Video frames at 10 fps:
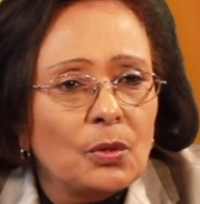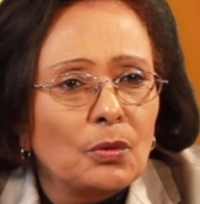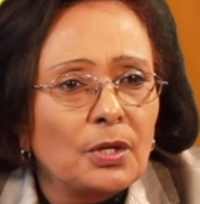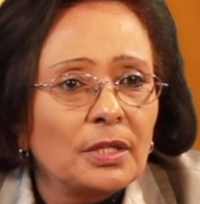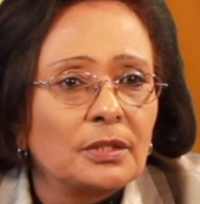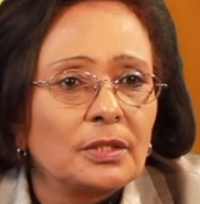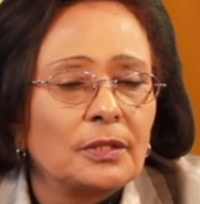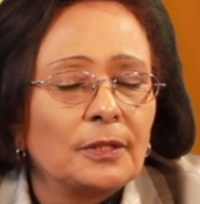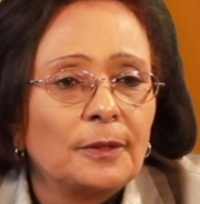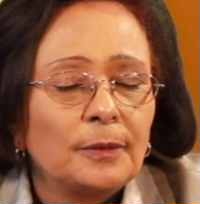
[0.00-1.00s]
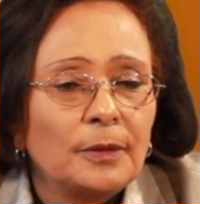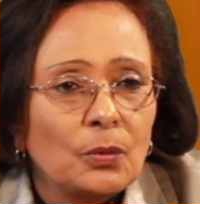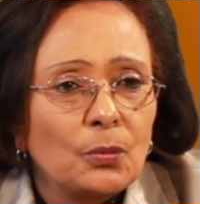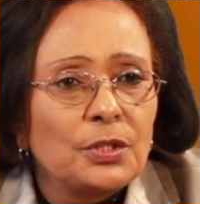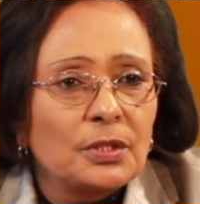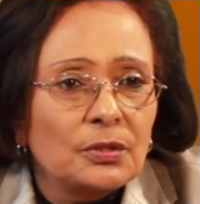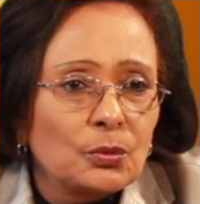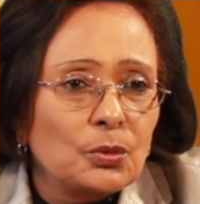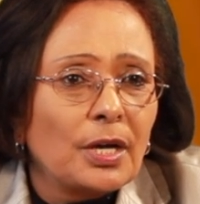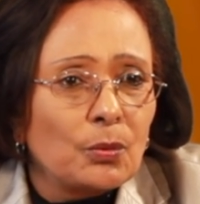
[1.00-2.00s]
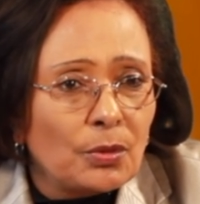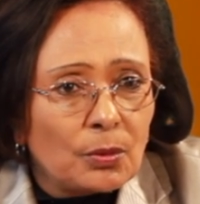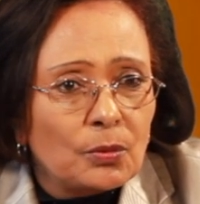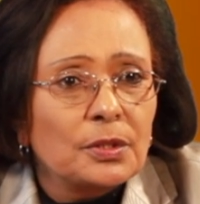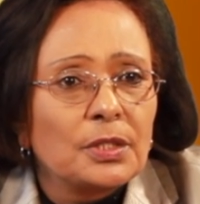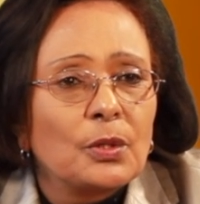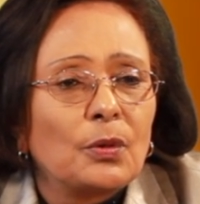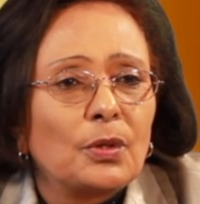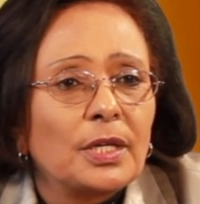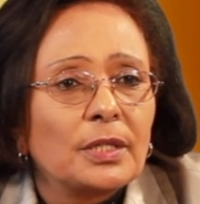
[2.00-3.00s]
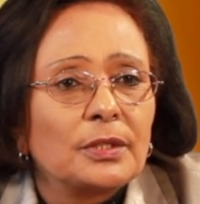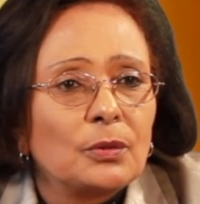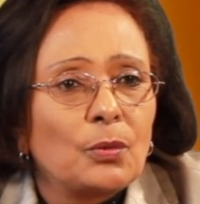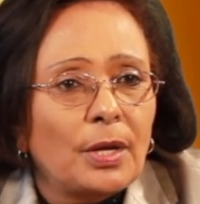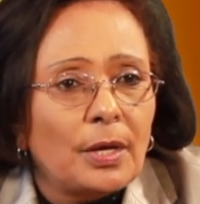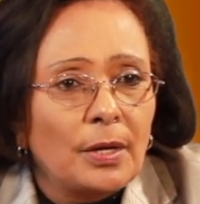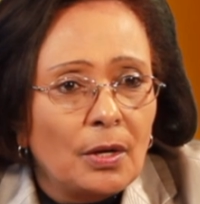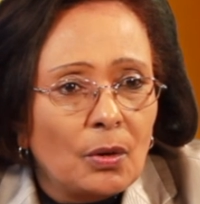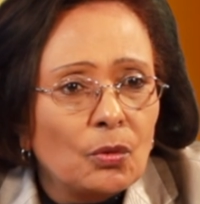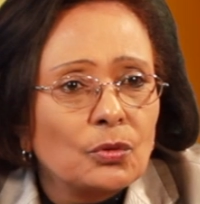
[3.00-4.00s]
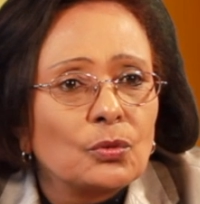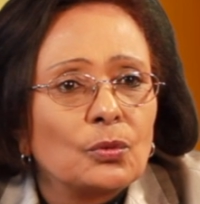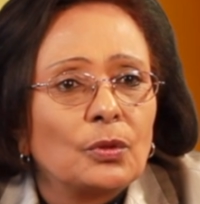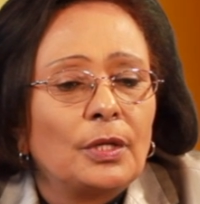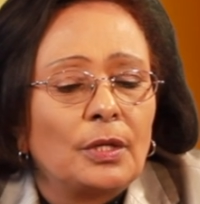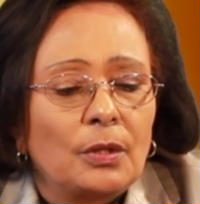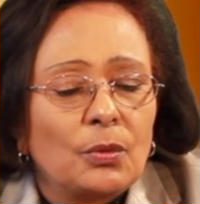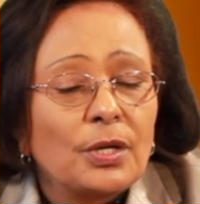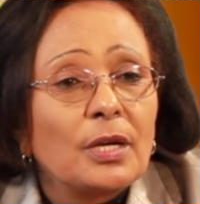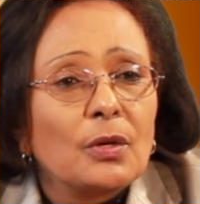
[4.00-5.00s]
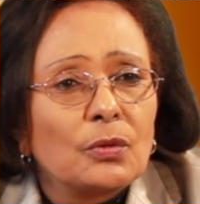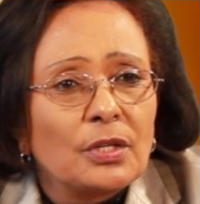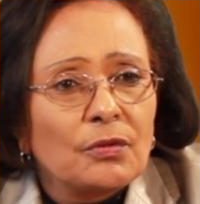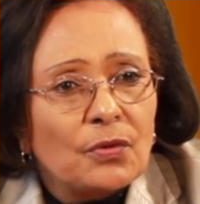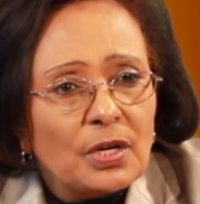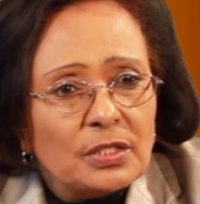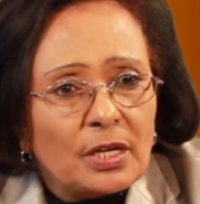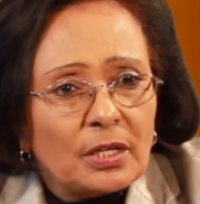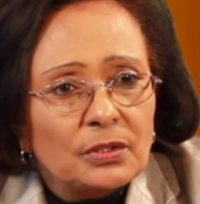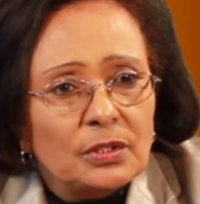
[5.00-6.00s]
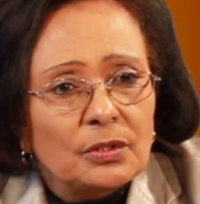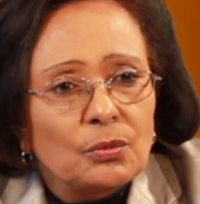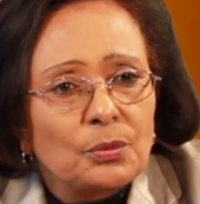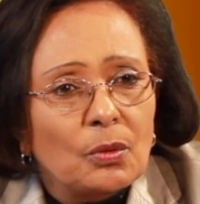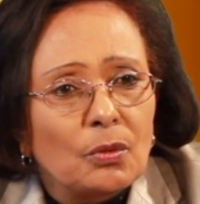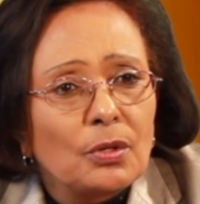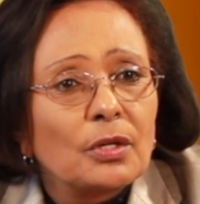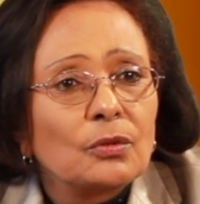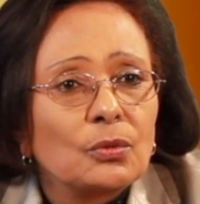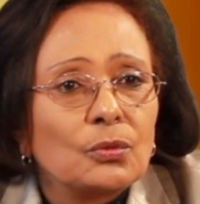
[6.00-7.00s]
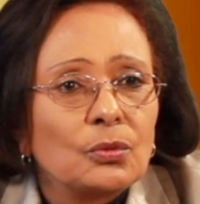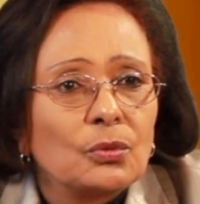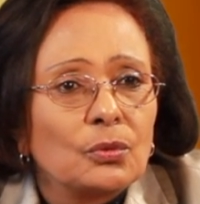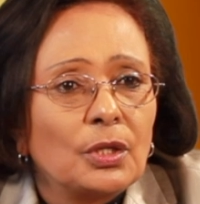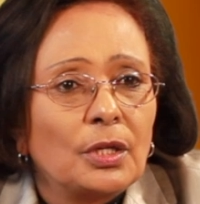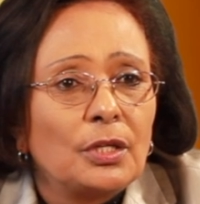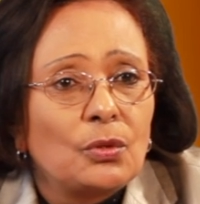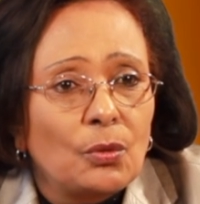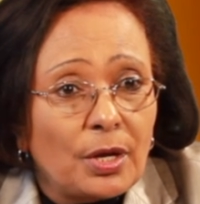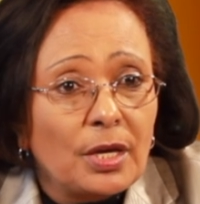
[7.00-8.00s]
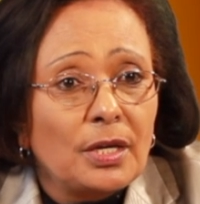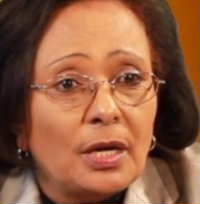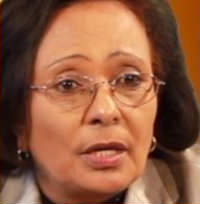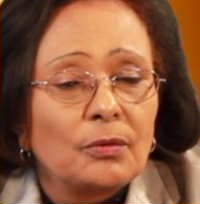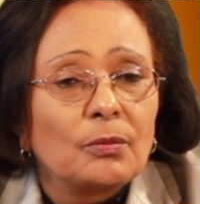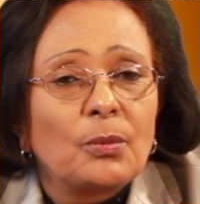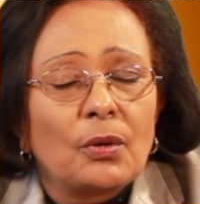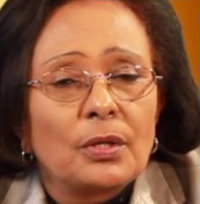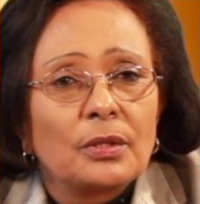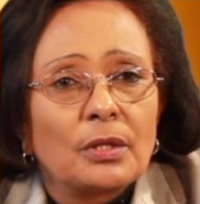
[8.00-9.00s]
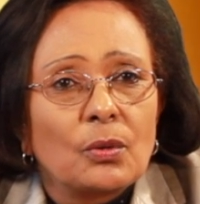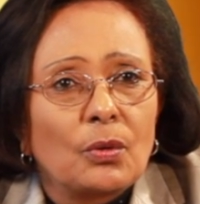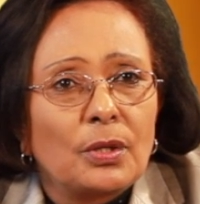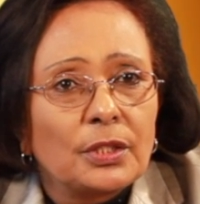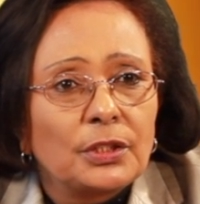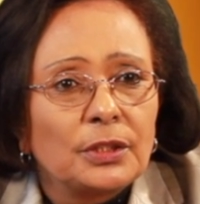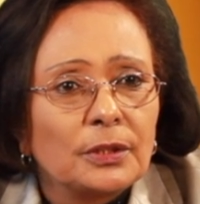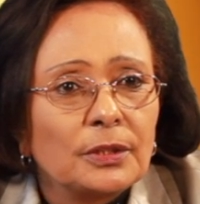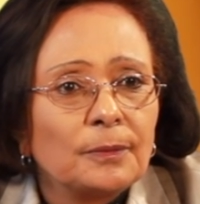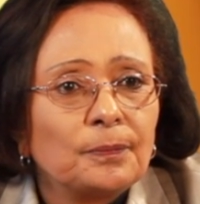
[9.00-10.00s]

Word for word: connected with Sudan, we are already connected, we are also working on the infrastructure to be connected to Ethiopia, power interconnections.